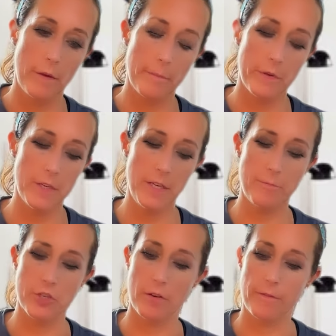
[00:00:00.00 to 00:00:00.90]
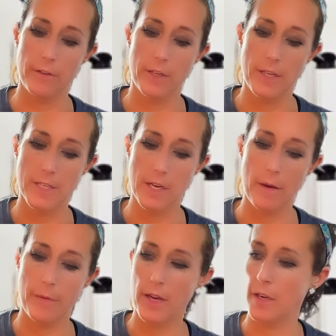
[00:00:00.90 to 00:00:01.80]
Let me keep shuffling these. I
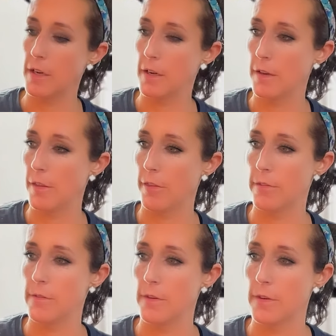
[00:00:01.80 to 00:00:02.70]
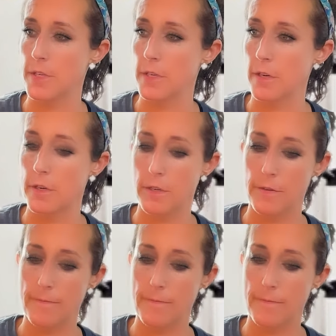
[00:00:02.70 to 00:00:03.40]
might start.